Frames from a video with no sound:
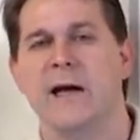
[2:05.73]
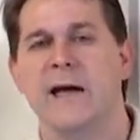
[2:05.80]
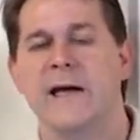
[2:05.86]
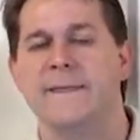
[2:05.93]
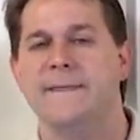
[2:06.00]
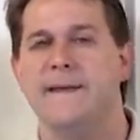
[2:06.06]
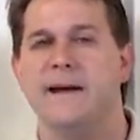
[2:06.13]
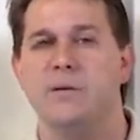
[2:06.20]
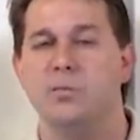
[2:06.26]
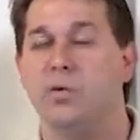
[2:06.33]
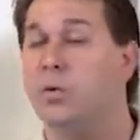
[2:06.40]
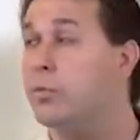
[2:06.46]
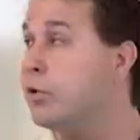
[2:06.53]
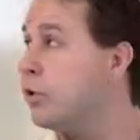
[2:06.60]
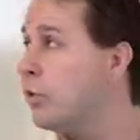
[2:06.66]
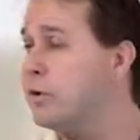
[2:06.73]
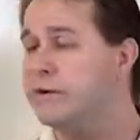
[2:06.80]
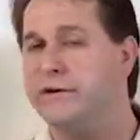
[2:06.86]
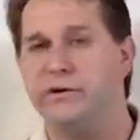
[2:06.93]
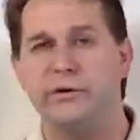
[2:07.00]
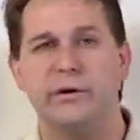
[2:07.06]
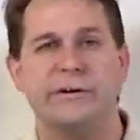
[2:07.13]
And then what we're going
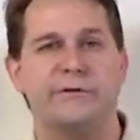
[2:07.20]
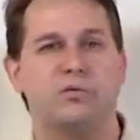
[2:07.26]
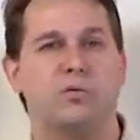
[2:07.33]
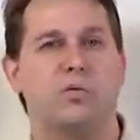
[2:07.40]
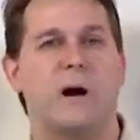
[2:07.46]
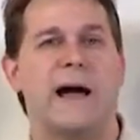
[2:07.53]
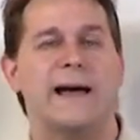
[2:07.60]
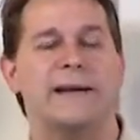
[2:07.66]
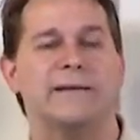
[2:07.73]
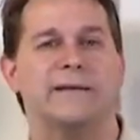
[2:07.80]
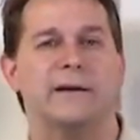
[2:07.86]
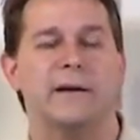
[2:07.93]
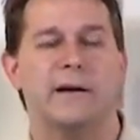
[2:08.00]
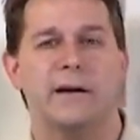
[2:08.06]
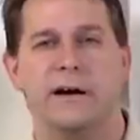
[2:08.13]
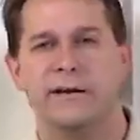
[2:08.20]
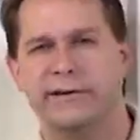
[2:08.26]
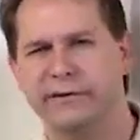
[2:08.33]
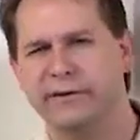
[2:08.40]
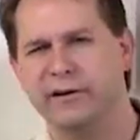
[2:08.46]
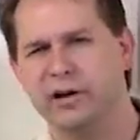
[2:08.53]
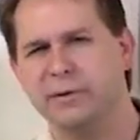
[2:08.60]
to do is write, uh,
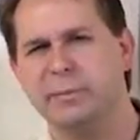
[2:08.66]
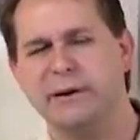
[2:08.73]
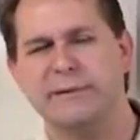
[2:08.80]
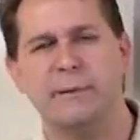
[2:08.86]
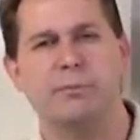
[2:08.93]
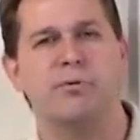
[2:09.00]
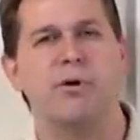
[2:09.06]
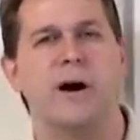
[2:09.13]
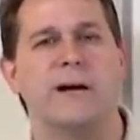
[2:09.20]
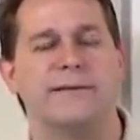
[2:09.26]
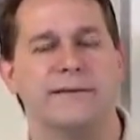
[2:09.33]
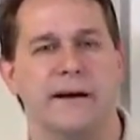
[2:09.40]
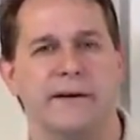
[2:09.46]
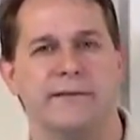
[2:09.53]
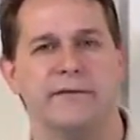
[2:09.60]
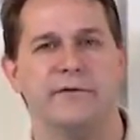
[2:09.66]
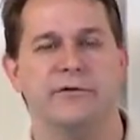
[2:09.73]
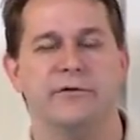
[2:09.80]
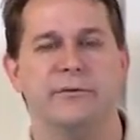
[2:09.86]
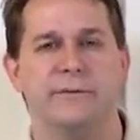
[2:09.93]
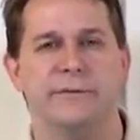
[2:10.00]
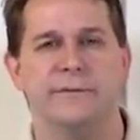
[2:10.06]
there's a little bit of a process
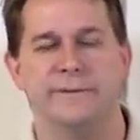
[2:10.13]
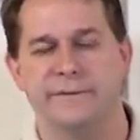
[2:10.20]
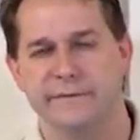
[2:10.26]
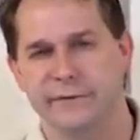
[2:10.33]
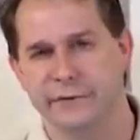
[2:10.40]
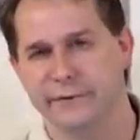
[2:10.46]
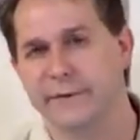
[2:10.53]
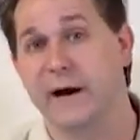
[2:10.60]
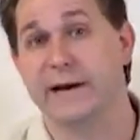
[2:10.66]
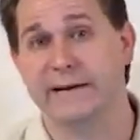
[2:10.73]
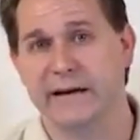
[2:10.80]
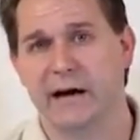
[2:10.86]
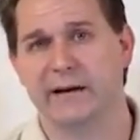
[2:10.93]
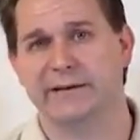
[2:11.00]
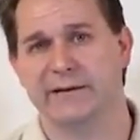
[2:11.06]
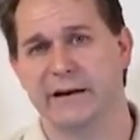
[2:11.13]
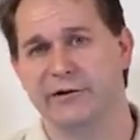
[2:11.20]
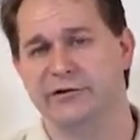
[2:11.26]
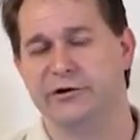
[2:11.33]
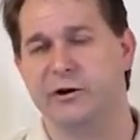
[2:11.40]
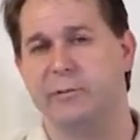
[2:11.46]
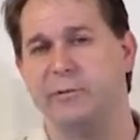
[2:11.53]
to, to find the
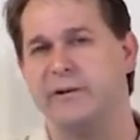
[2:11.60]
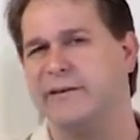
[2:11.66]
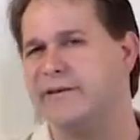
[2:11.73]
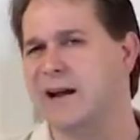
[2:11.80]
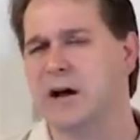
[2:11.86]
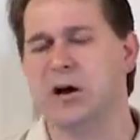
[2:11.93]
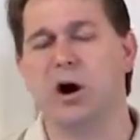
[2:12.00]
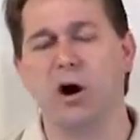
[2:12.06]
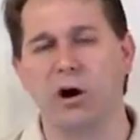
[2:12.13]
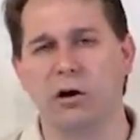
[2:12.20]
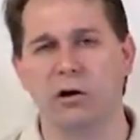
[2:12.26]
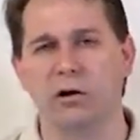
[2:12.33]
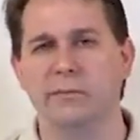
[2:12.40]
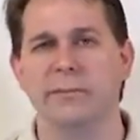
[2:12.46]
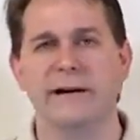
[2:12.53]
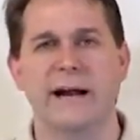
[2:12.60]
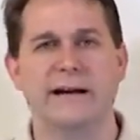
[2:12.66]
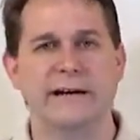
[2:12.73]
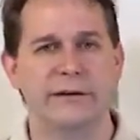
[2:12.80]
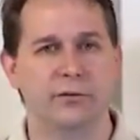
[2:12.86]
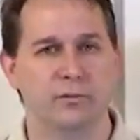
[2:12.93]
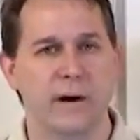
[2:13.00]
oxidation number. It's not hard, but I
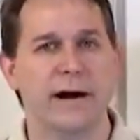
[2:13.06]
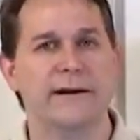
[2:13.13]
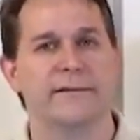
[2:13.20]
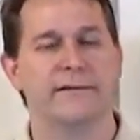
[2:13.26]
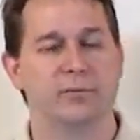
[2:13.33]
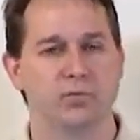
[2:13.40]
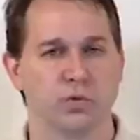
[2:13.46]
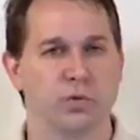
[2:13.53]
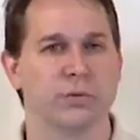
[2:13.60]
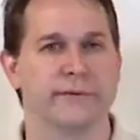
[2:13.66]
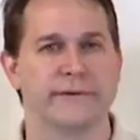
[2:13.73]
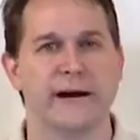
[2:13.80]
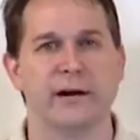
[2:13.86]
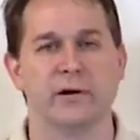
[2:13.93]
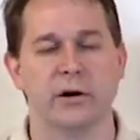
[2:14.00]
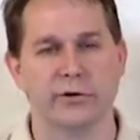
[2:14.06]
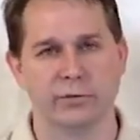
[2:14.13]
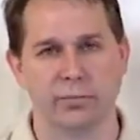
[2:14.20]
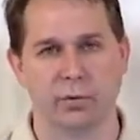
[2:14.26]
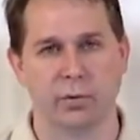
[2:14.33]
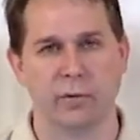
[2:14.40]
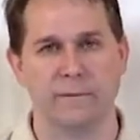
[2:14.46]
need to write some rules down on the
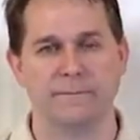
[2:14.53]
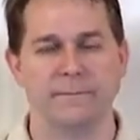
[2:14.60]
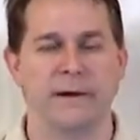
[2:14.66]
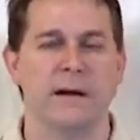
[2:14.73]
board.